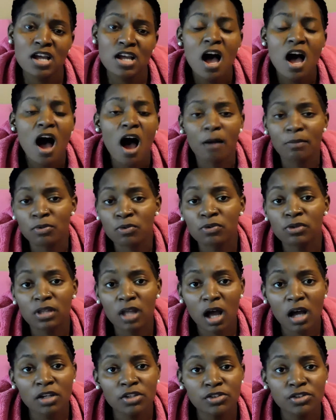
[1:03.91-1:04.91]
I'm doing
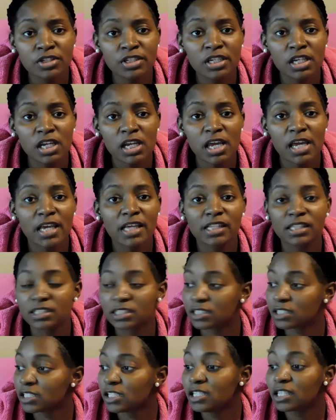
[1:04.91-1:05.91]
laundry. It's
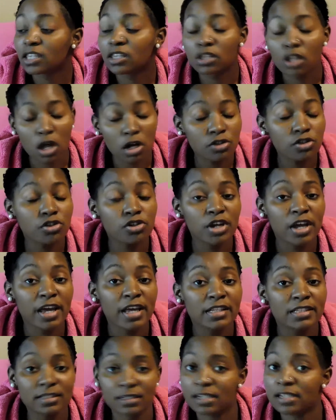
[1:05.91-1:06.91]
laundry day.
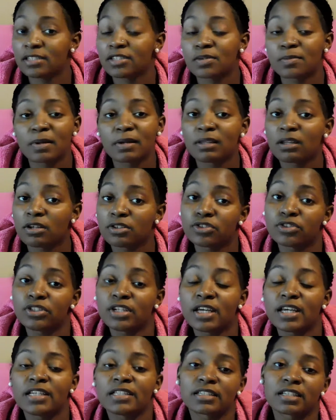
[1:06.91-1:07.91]
Sundays are my laundry
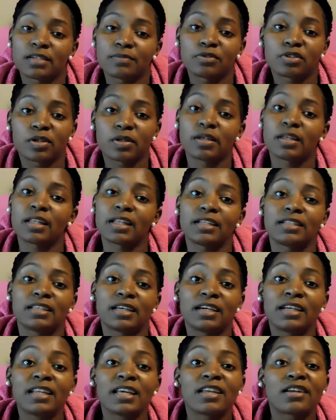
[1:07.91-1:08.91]
days and I'm trying to get it
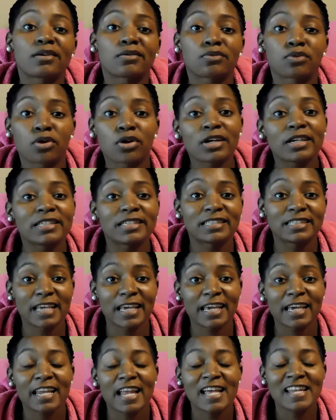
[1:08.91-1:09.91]
done. And Aurora is
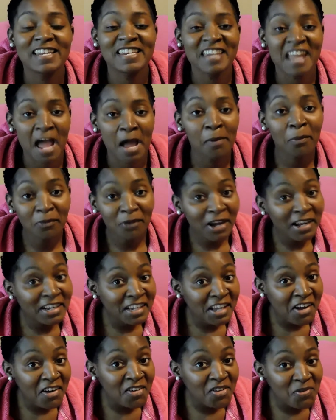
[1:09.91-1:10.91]
taking a nap right
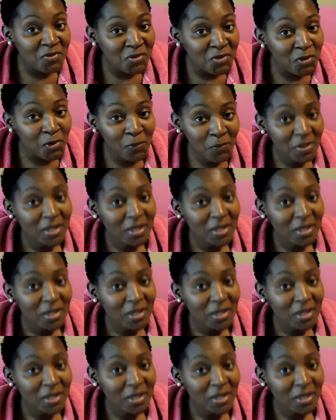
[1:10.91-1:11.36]
now in the room.